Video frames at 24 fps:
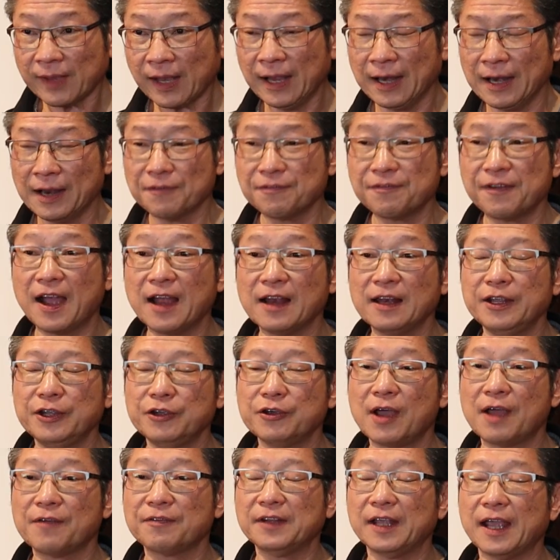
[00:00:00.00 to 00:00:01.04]
And then finally,
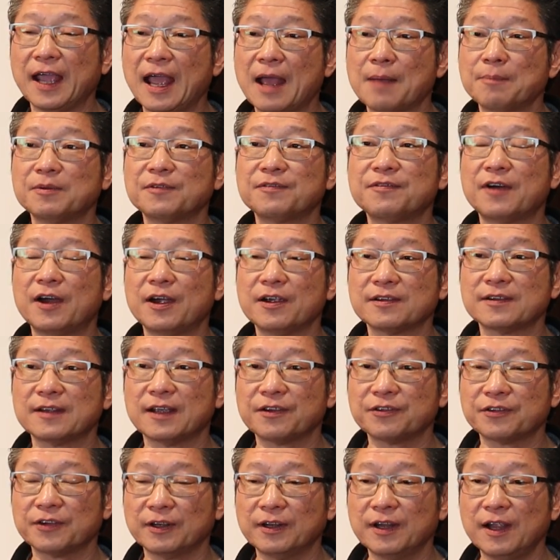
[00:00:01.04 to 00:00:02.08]
you have the amplifier
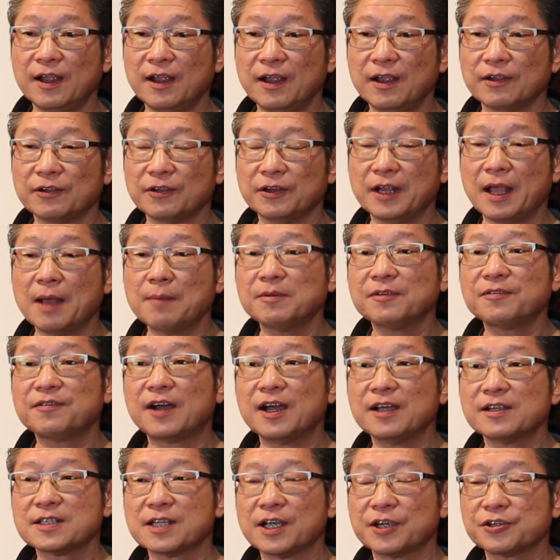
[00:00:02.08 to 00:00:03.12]
section. So the
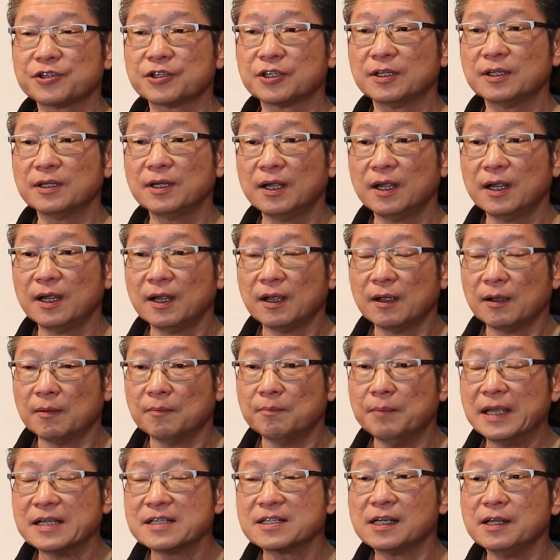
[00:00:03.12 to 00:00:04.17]
amplifier section
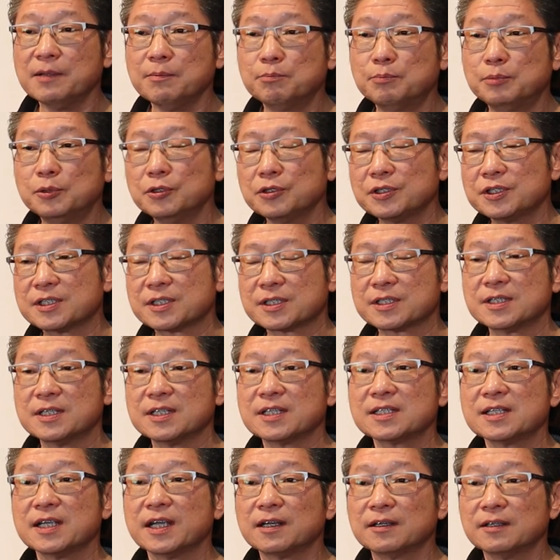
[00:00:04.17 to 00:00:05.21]
basically boosts the
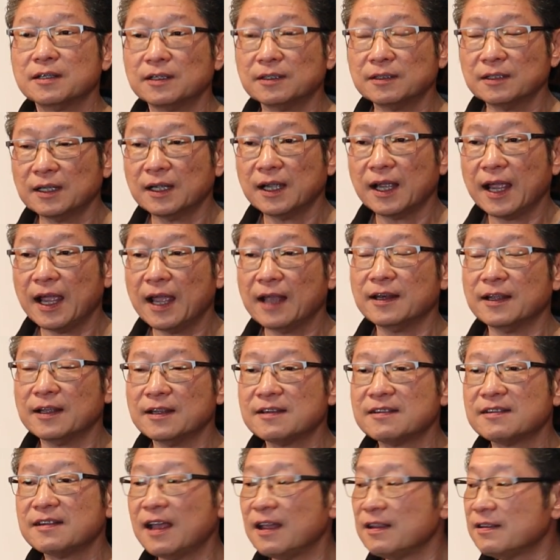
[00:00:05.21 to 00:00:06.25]
signal and then
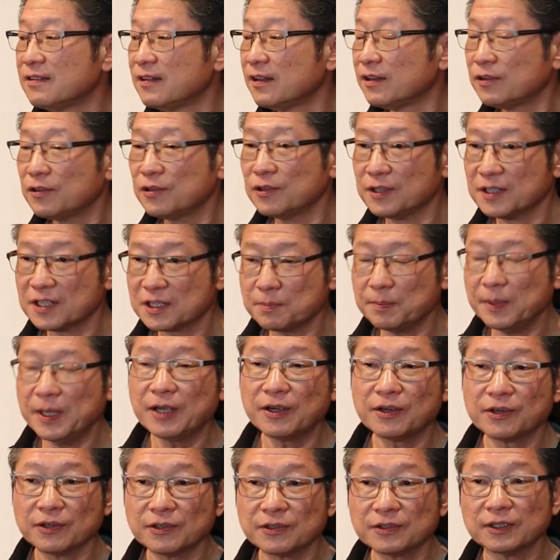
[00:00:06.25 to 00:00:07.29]
sends it to the
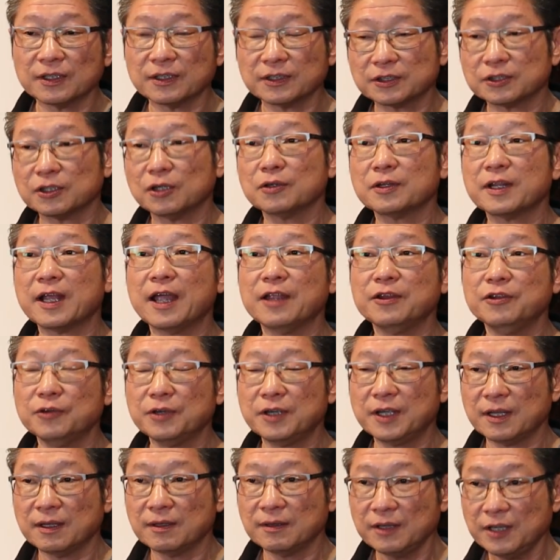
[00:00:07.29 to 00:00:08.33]
speakers so that you
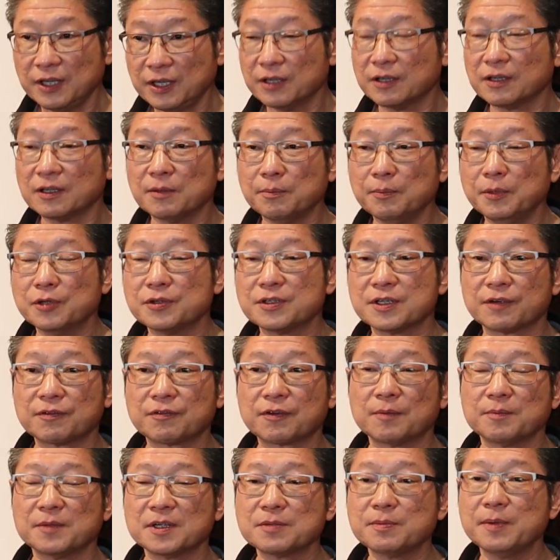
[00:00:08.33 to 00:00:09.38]
can hear the music
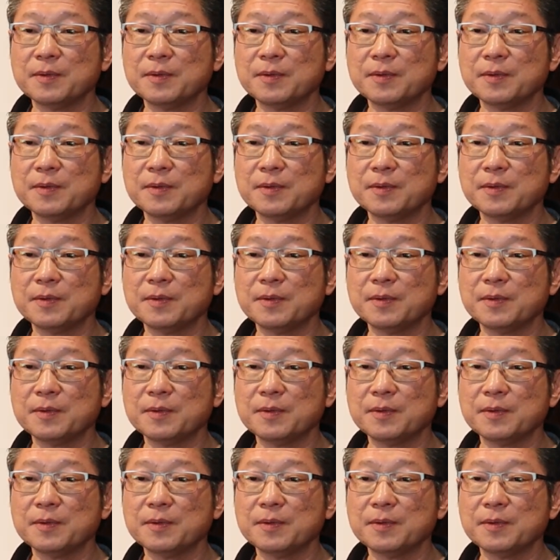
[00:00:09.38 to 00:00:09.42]
from the